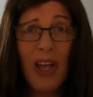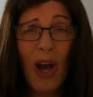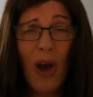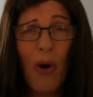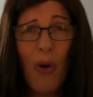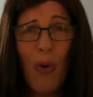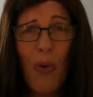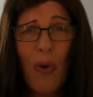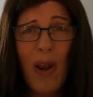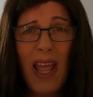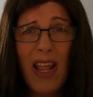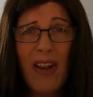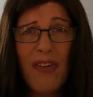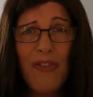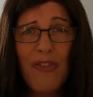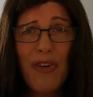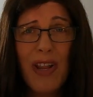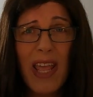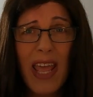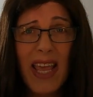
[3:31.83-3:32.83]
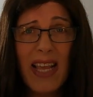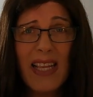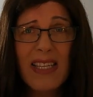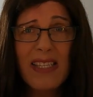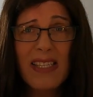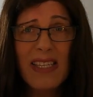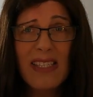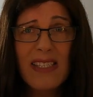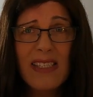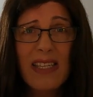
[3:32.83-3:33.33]
the whole
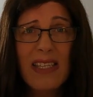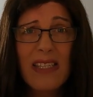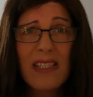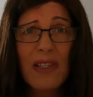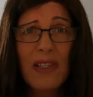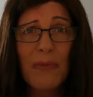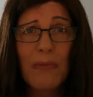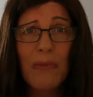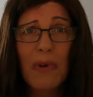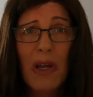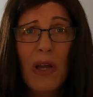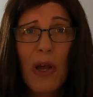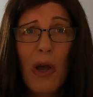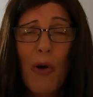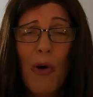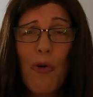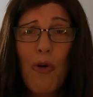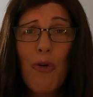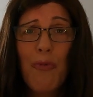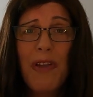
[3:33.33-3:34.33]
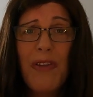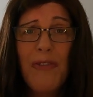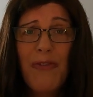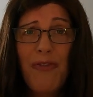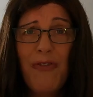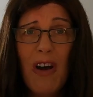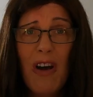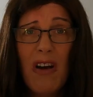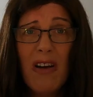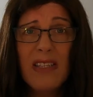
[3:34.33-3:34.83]
entry-exit system will be
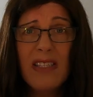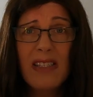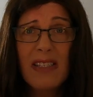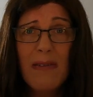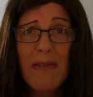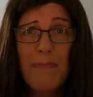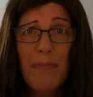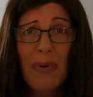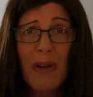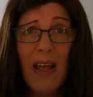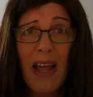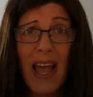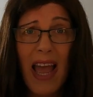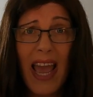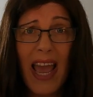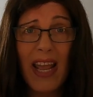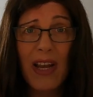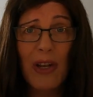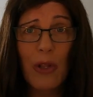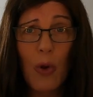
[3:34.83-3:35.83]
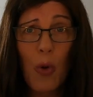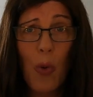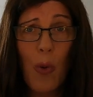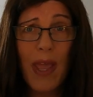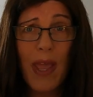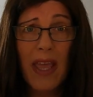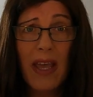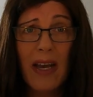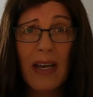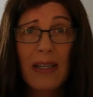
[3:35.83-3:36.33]
far simpler and
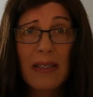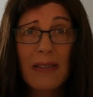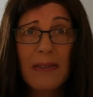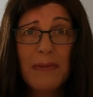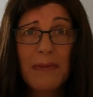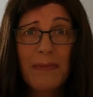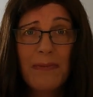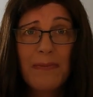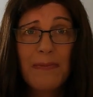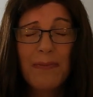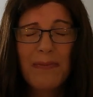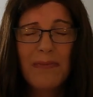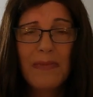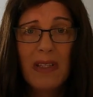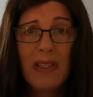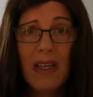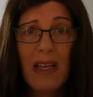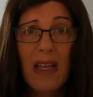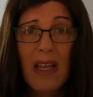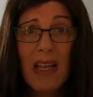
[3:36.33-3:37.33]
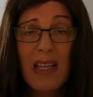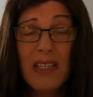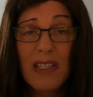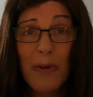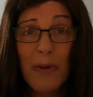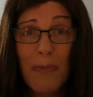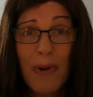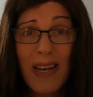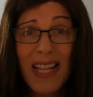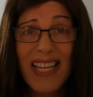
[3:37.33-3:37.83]
quicker.
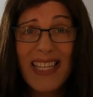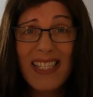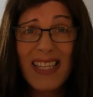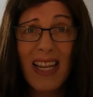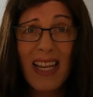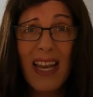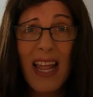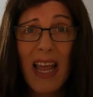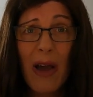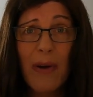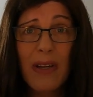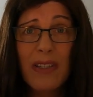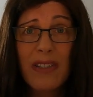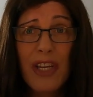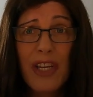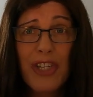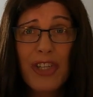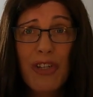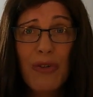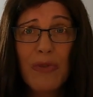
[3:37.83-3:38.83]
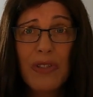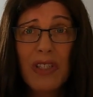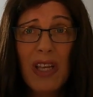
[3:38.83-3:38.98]
So please allow additional